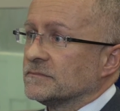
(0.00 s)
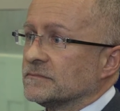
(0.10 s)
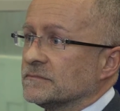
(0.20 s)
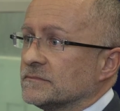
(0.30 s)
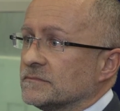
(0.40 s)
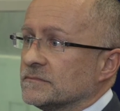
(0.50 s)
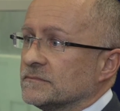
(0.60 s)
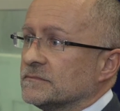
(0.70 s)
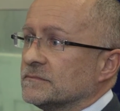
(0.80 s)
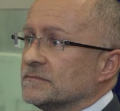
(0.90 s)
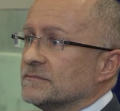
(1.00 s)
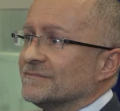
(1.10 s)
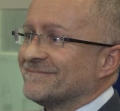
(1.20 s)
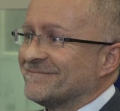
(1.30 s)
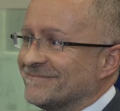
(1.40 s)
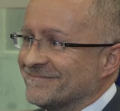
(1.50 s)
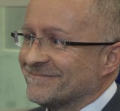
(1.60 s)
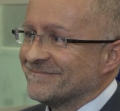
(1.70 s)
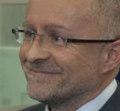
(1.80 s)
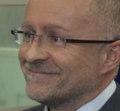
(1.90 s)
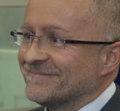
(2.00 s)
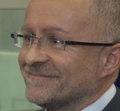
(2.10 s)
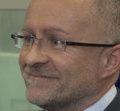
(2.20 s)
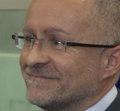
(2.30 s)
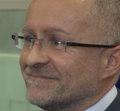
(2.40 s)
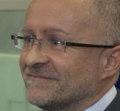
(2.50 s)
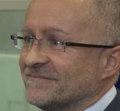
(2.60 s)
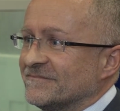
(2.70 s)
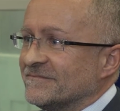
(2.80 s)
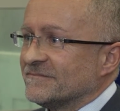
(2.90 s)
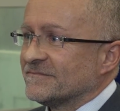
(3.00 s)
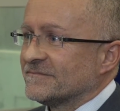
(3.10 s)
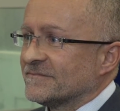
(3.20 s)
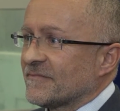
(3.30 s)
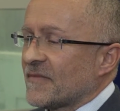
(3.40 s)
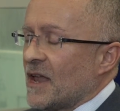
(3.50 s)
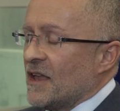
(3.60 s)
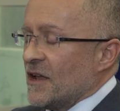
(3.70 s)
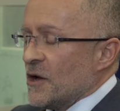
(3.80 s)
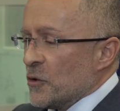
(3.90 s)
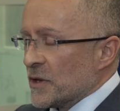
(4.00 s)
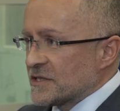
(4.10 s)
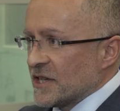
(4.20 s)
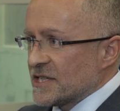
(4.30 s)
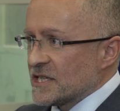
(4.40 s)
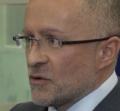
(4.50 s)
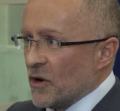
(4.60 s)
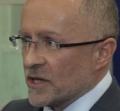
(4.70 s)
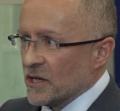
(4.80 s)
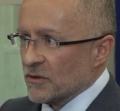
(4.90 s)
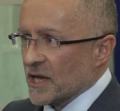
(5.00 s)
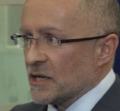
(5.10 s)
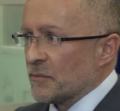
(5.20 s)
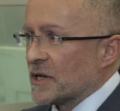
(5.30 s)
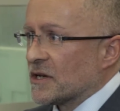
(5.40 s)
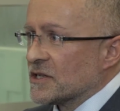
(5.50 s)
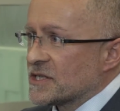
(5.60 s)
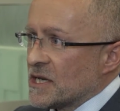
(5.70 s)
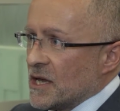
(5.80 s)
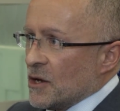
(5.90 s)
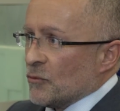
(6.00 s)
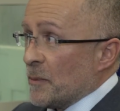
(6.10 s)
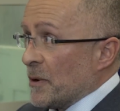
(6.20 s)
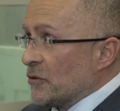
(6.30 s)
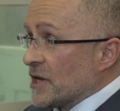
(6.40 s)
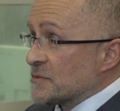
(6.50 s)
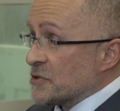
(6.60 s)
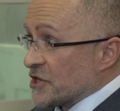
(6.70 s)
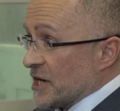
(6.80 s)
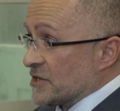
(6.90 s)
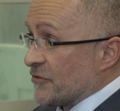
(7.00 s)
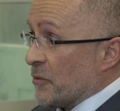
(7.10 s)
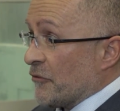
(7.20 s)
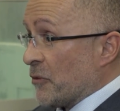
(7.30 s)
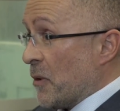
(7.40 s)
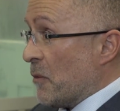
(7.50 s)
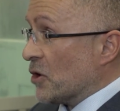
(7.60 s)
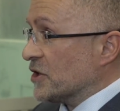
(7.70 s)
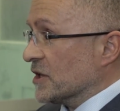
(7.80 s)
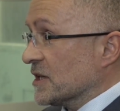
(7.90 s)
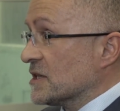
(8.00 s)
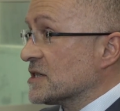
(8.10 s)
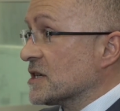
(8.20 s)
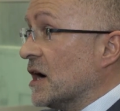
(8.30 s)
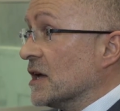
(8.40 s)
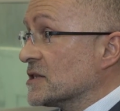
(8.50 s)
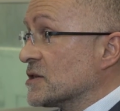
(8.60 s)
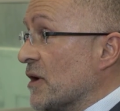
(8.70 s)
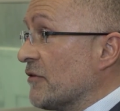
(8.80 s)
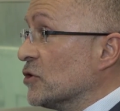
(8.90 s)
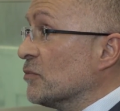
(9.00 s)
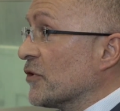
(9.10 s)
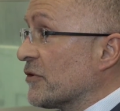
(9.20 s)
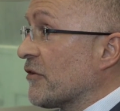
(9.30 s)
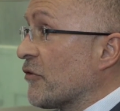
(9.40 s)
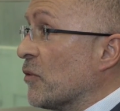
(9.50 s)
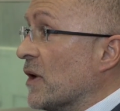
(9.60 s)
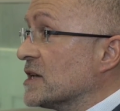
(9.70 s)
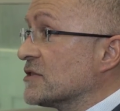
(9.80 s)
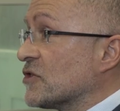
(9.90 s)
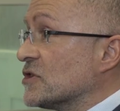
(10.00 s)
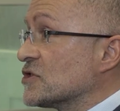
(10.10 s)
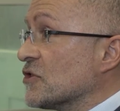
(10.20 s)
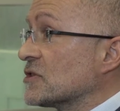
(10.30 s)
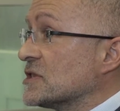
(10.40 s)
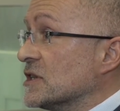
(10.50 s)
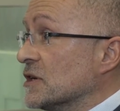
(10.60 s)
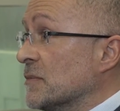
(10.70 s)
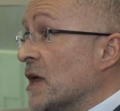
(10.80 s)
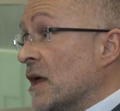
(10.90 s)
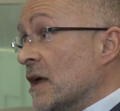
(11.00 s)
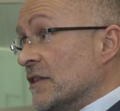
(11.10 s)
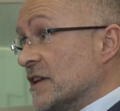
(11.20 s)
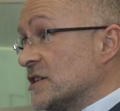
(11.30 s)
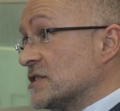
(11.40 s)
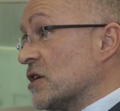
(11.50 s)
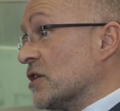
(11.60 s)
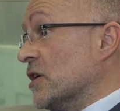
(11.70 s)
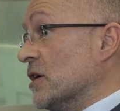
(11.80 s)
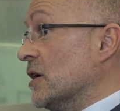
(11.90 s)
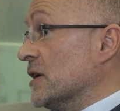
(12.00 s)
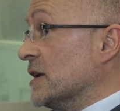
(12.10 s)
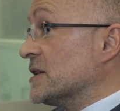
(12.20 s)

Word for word: this, it's got some complex angles there. How do you get around that? Well, this is quite unique because we build these machines from a modular design, so we have a number of different ways of constructing them. This has got an